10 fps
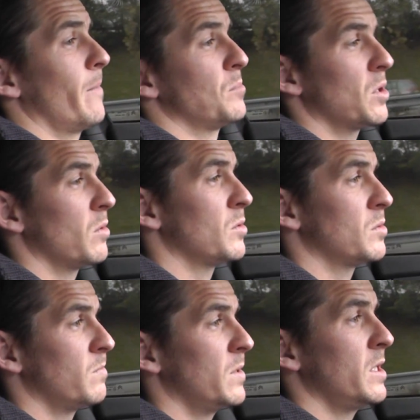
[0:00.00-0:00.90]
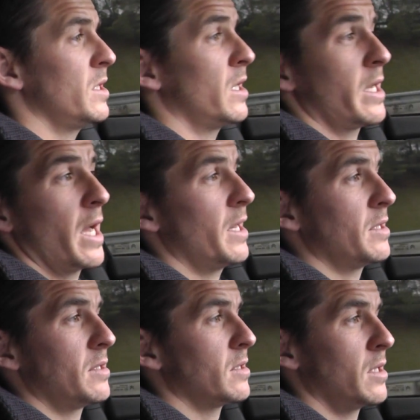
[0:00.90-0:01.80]
So it was, again,
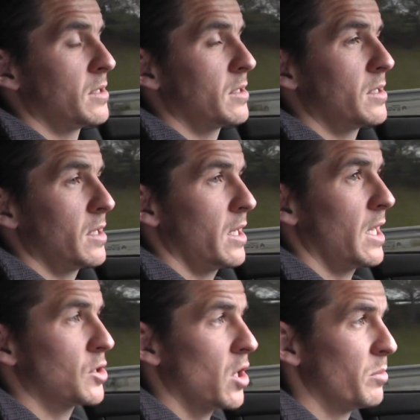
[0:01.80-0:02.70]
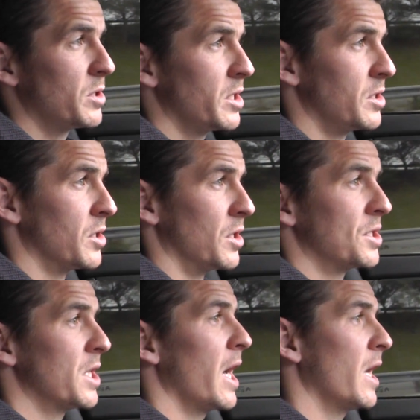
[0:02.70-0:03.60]
it adds competition to the
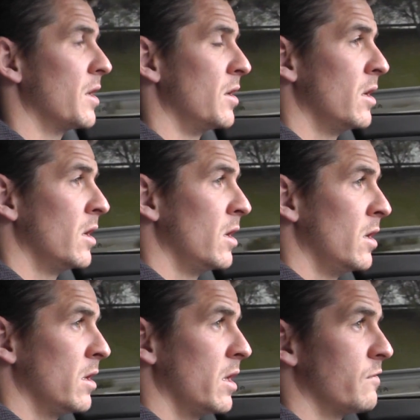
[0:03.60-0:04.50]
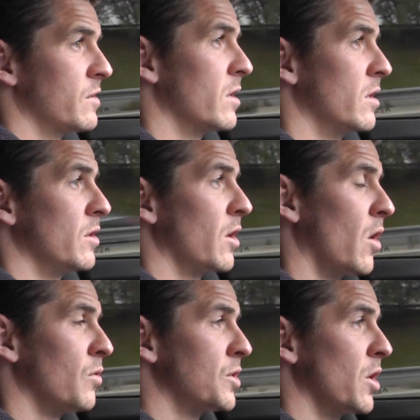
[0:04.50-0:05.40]
side, and it gives the
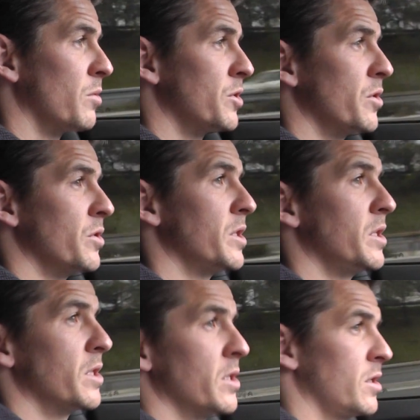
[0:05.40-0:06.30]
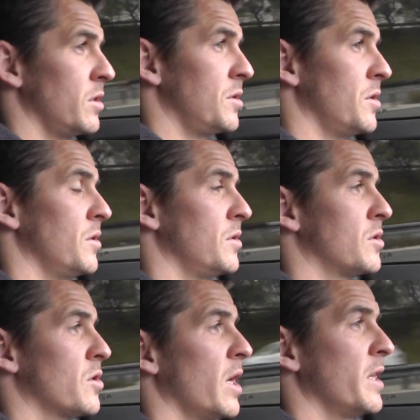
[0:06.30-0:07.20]
coach the opportunity
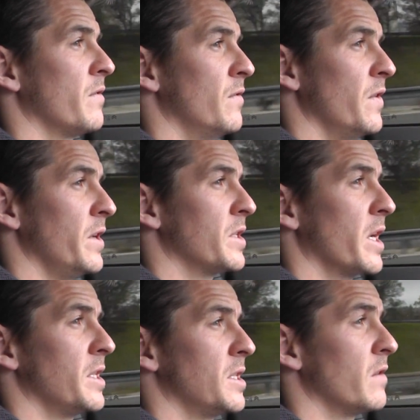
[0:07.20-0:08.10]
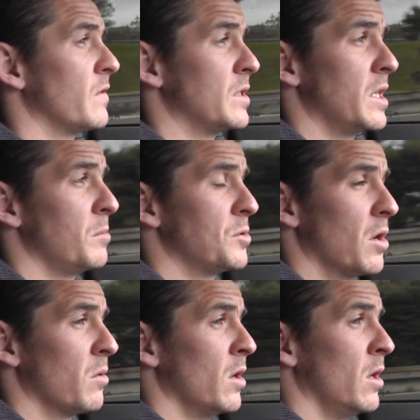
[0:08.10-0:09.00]
to try different things against different teams.
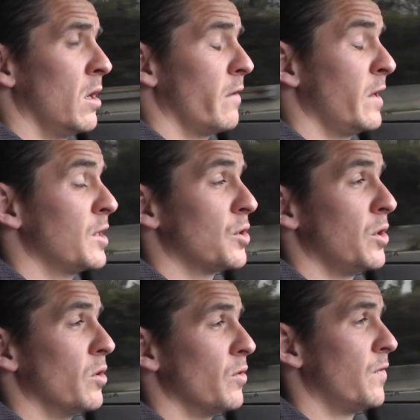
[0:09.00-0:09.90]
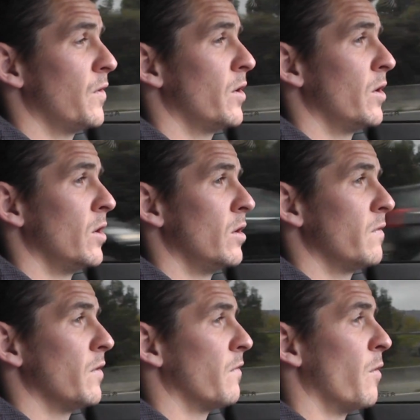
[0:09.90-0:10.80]
So I think it's only good for
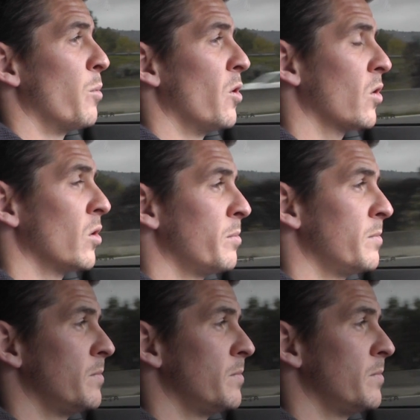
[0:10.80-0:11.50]
the football club.